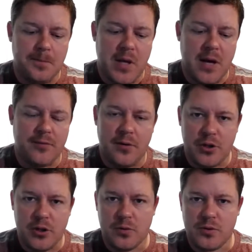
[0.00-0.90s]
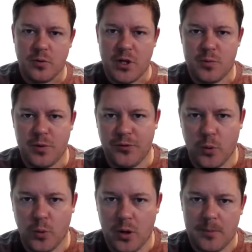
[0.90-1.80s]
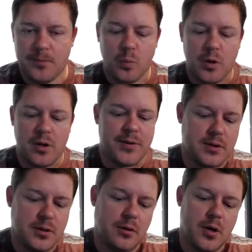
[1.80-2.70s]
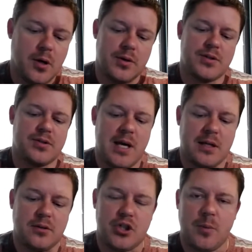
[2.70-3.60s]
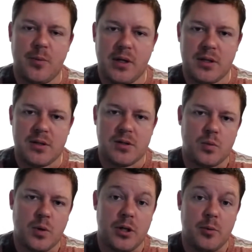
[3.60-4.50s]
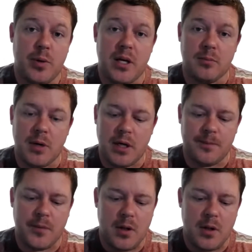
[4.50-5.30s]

have never used Wish before, one of the things you'll notice is that the shipping is where you pay your money.